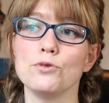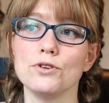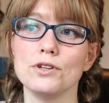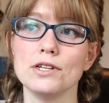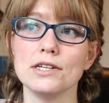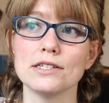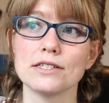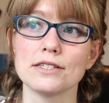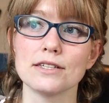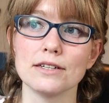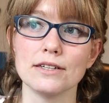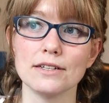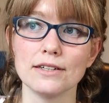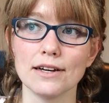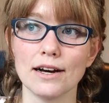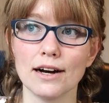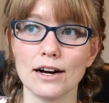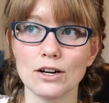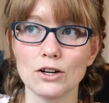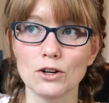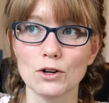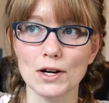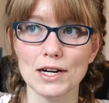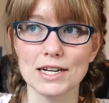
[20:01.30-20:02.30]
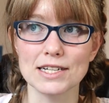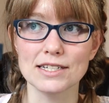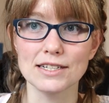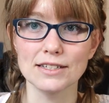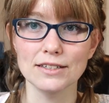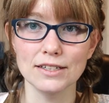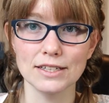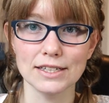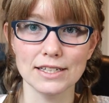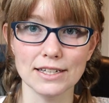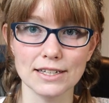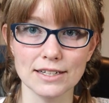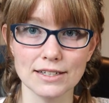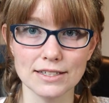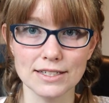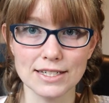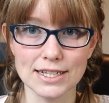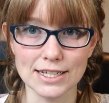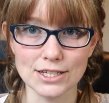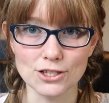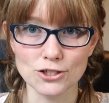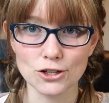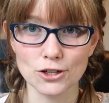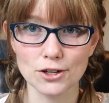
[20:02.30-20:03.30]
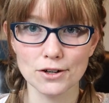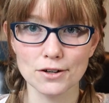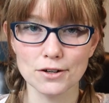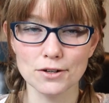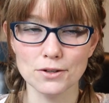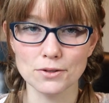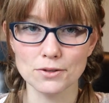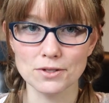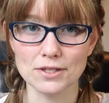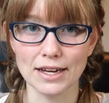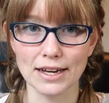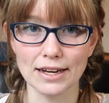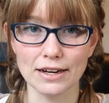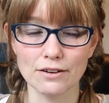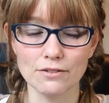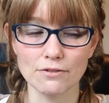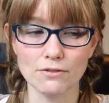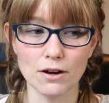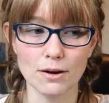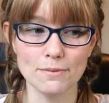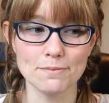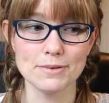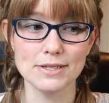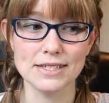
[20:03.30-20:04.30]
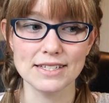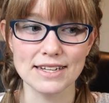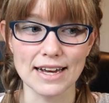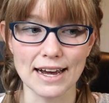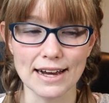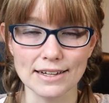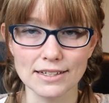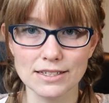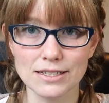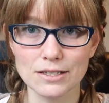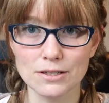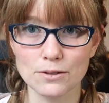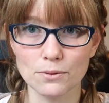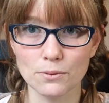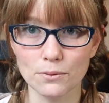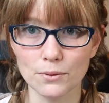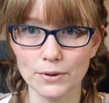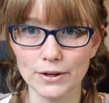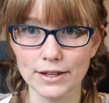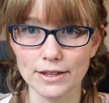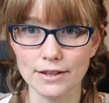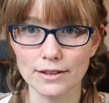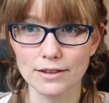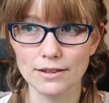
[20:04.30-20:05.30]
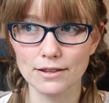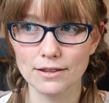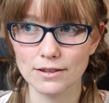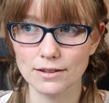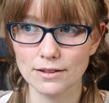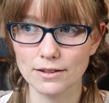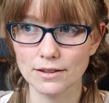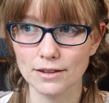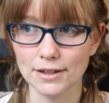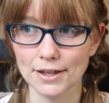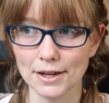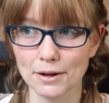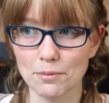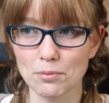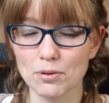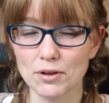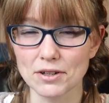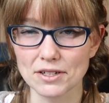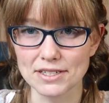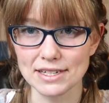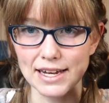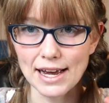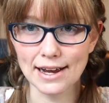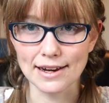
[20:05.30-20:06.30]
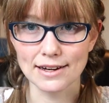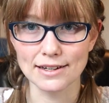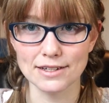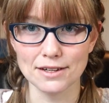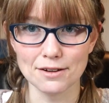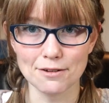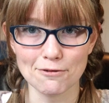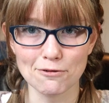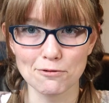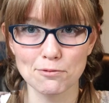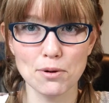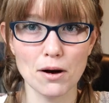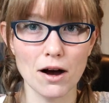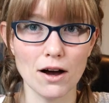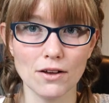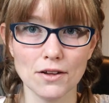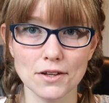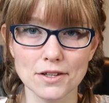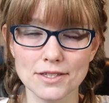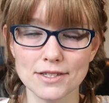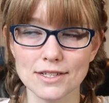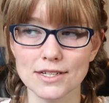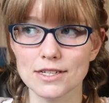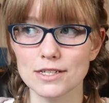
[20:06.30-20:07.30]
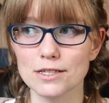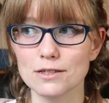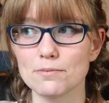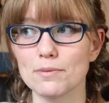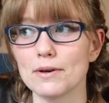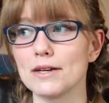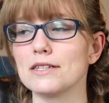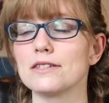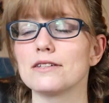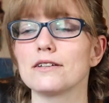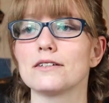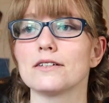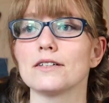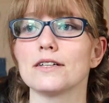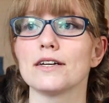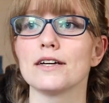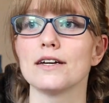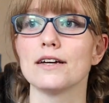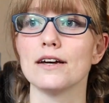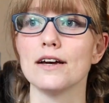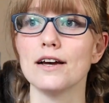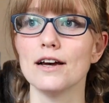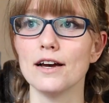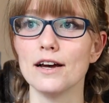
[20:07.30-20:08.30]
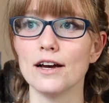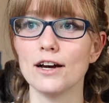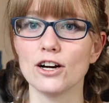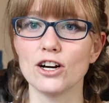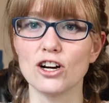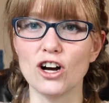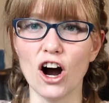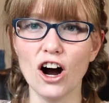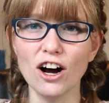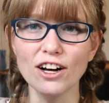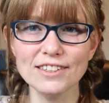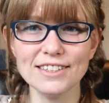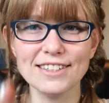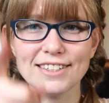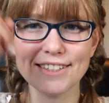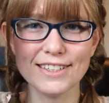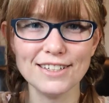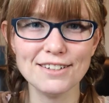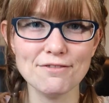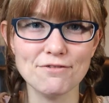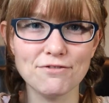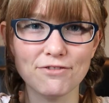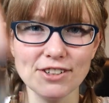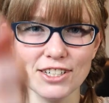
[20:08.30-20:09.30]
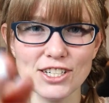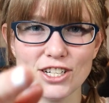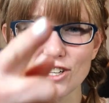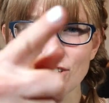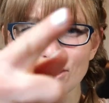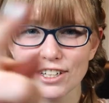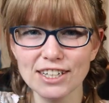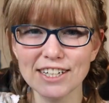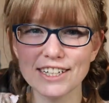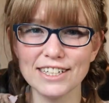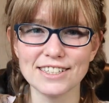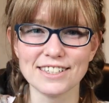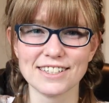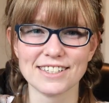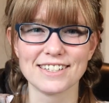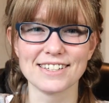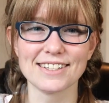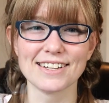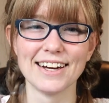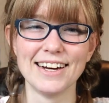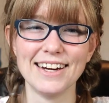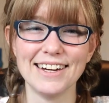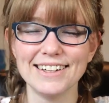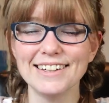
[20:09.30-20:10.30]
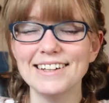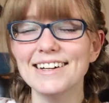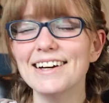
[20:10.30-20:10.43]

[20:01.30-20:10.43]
Moody is a crazy looking teacher who's like obsessed with like protective policies, basically. Constant vigilance!